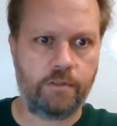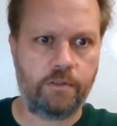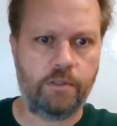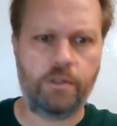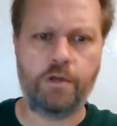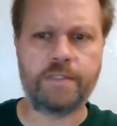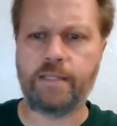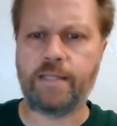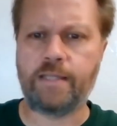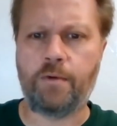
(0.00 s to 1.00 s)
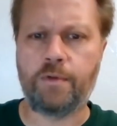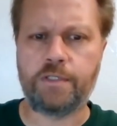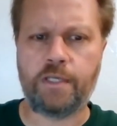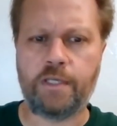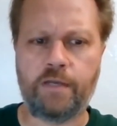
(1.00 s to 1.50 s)
No, it's not that one,
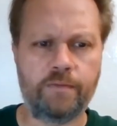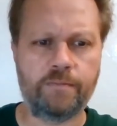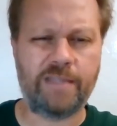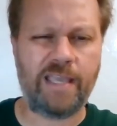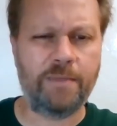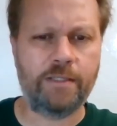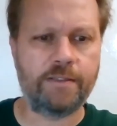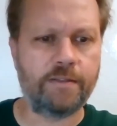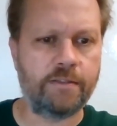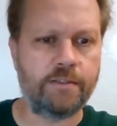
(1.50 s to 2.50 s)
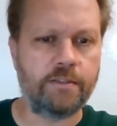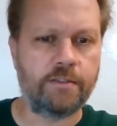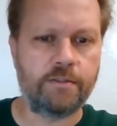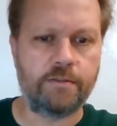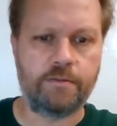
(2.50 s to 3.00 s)
Jeff. Damn it.
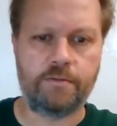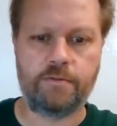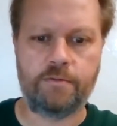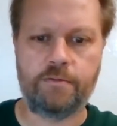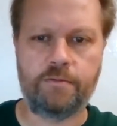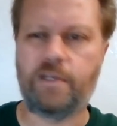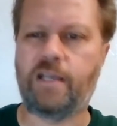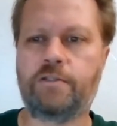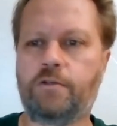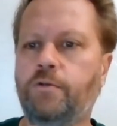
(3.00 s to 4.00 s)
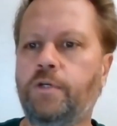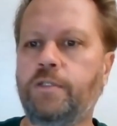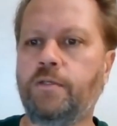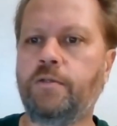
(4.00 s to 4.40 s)
Ah, screw it